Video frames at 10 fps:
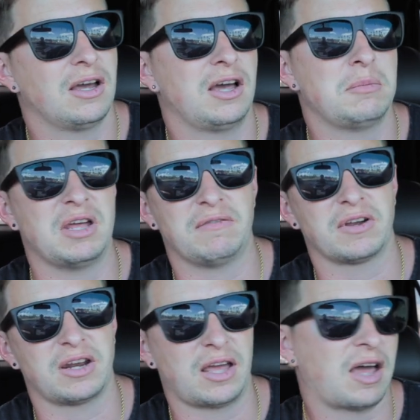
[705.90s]
I'm
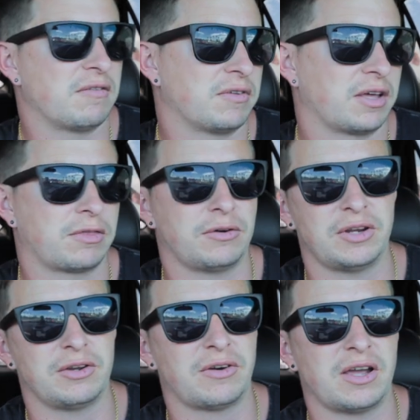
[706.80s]
never gonna have like
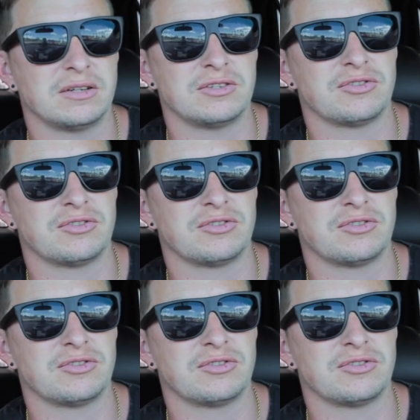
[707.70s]
30 grand to